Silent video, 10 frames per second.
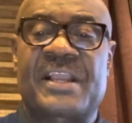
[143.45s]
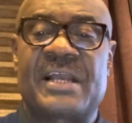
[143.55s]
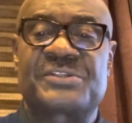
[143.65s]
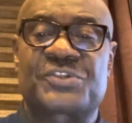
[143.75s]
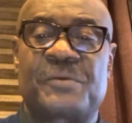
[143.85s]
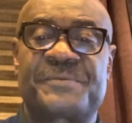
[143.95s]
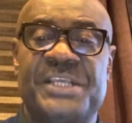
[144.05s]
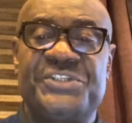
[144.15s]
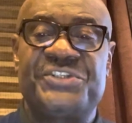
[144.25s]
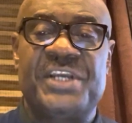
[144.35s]
can
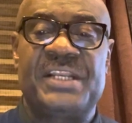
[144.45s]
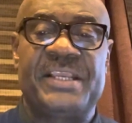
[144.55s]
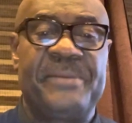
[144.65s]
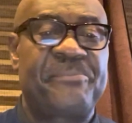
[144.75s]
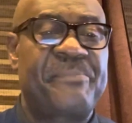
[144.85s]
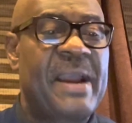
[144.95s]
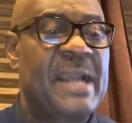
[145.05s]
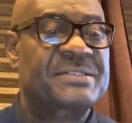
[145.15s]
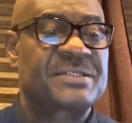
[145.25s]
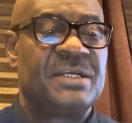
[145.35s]
substantially
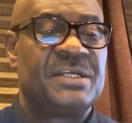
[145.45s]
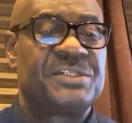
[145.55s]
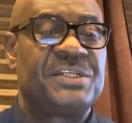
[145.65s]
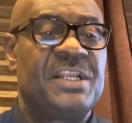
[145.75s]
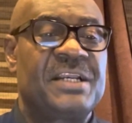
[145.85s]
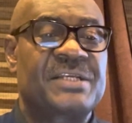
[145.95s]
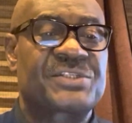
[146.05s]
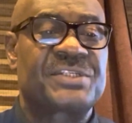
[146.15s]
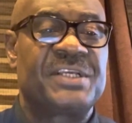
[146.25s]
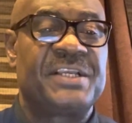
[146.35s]
impact the learner's